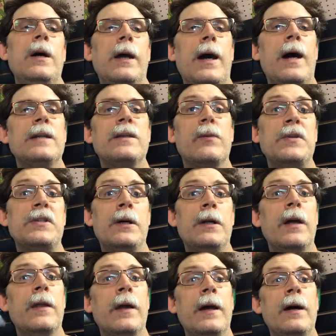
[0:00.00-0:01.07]
Guys, if we sell
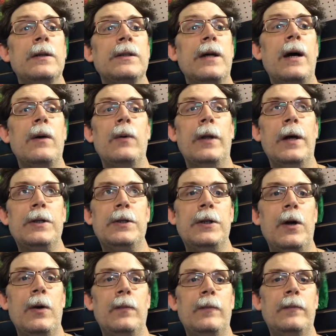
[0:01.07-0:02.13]
anything else, I will let you
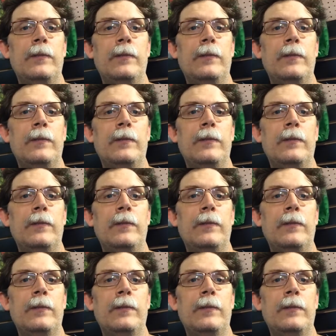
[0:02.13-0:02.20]
know.